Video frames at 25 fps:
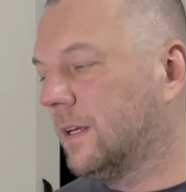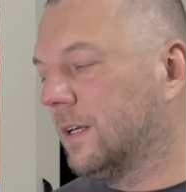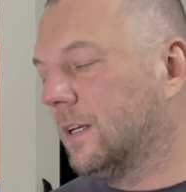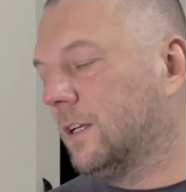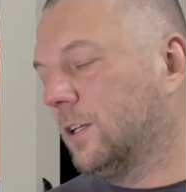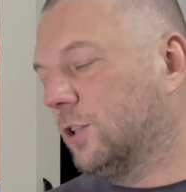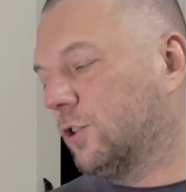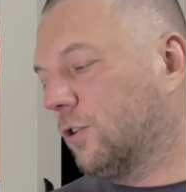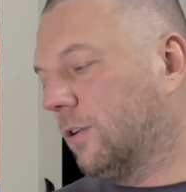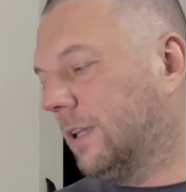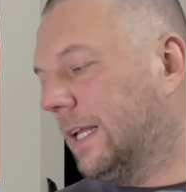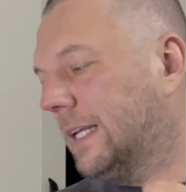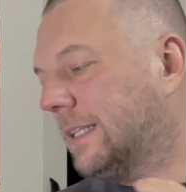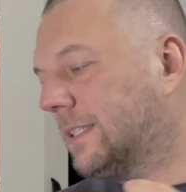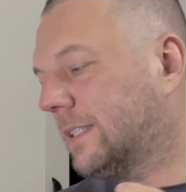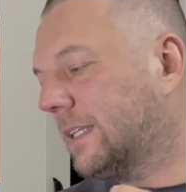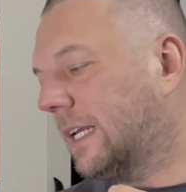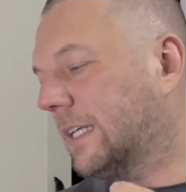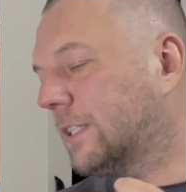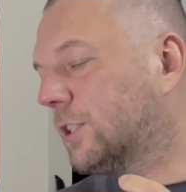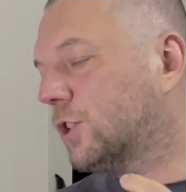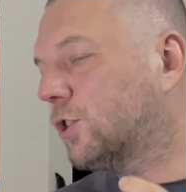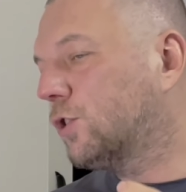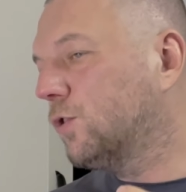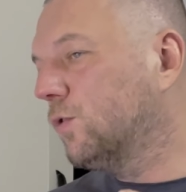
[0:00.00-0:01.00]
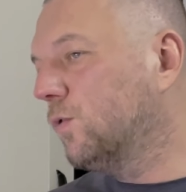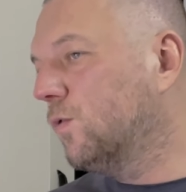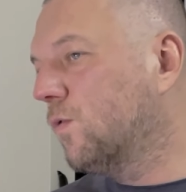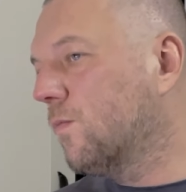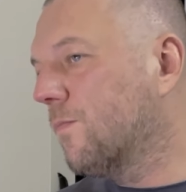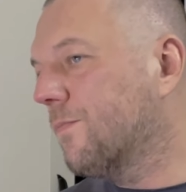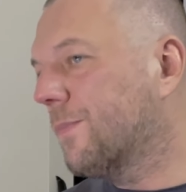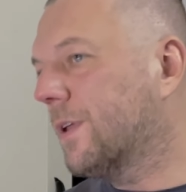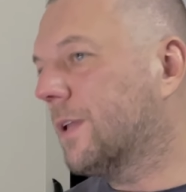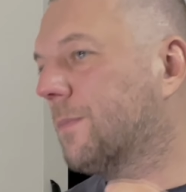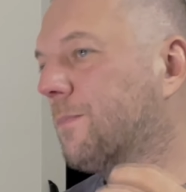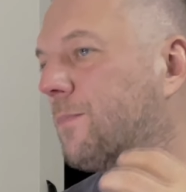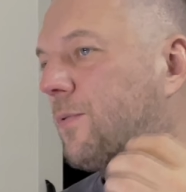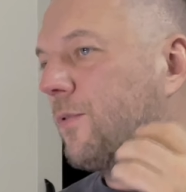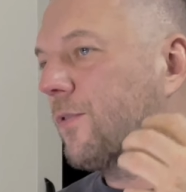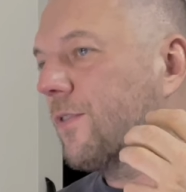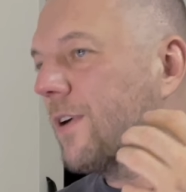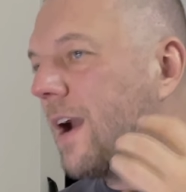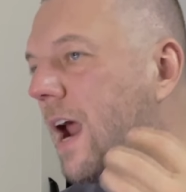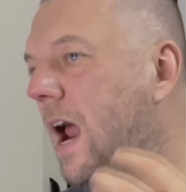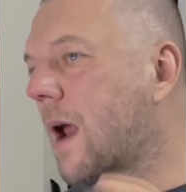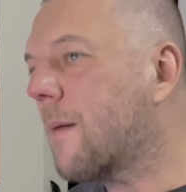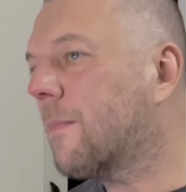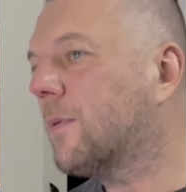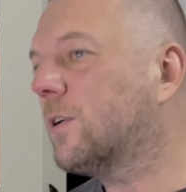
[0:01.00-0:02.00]
So let's assume that
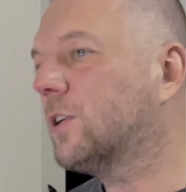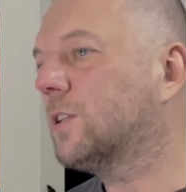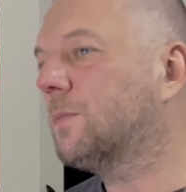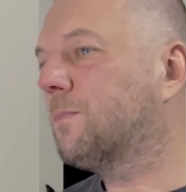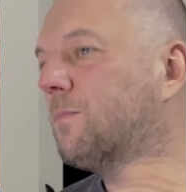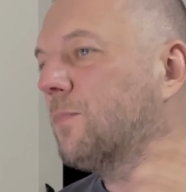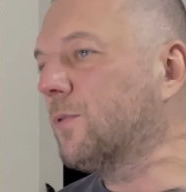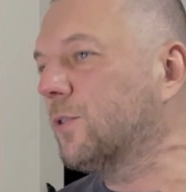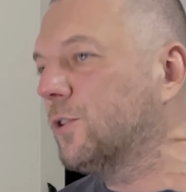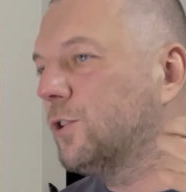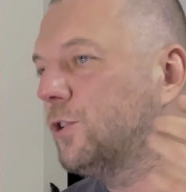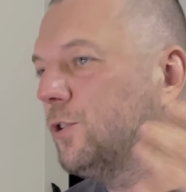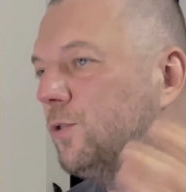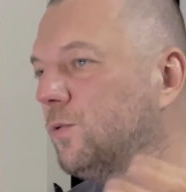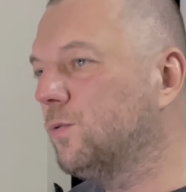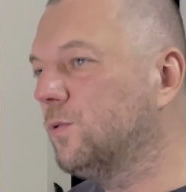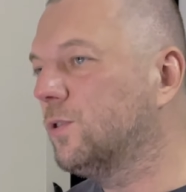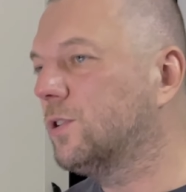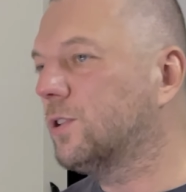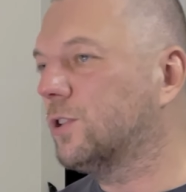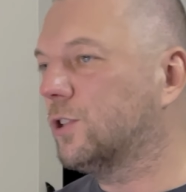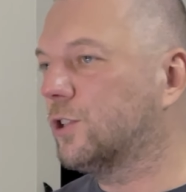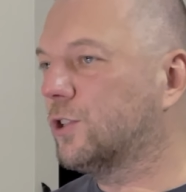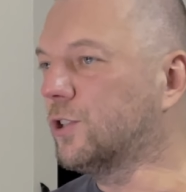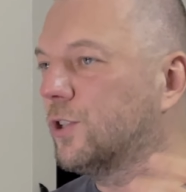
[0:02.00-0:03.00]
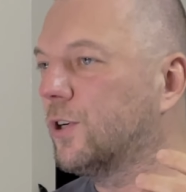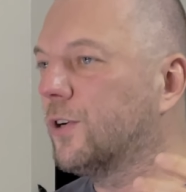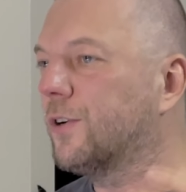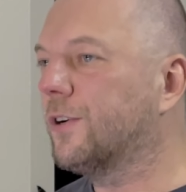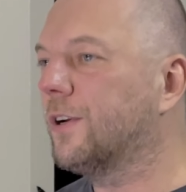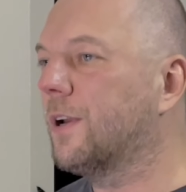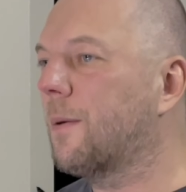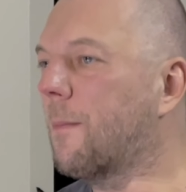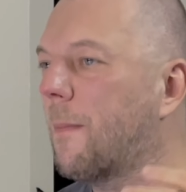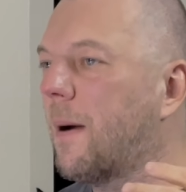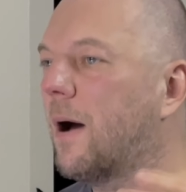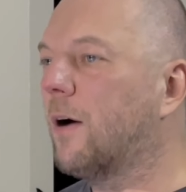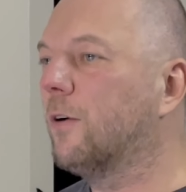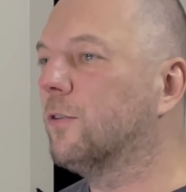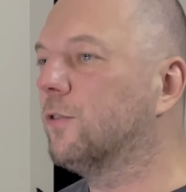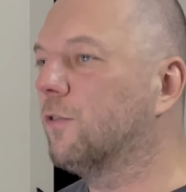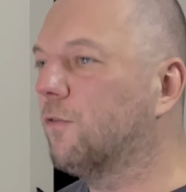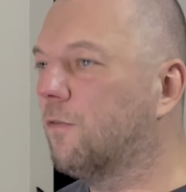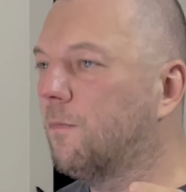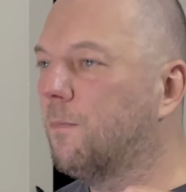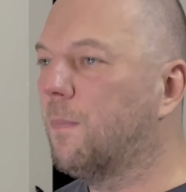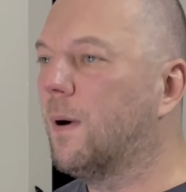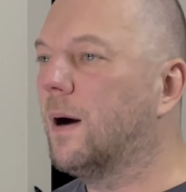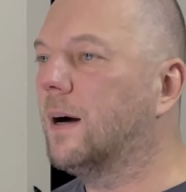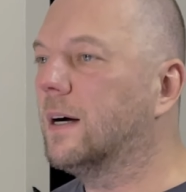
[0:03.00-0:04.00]
programmers produce a certain amount
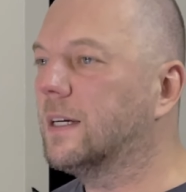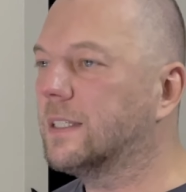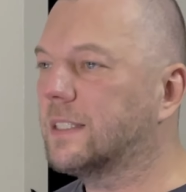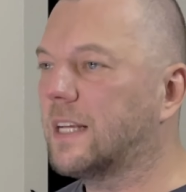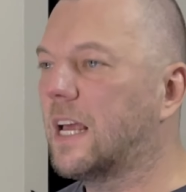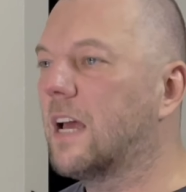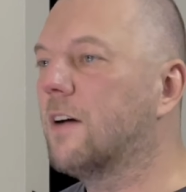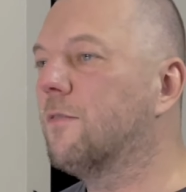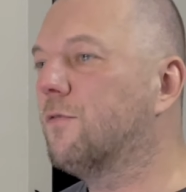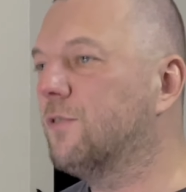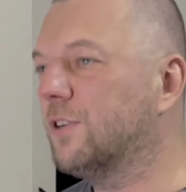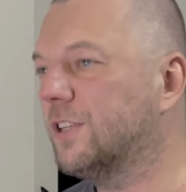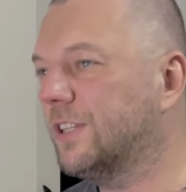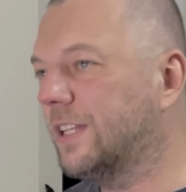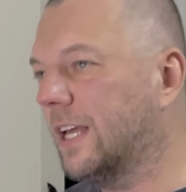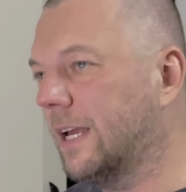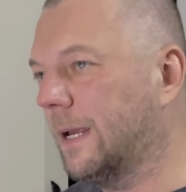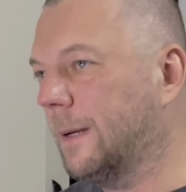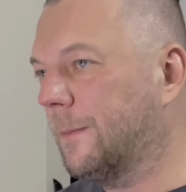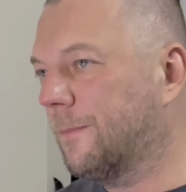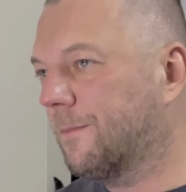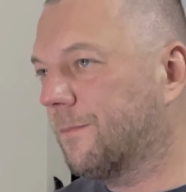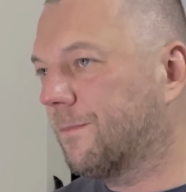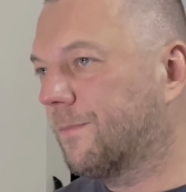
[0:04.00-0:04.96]
of bugs every day.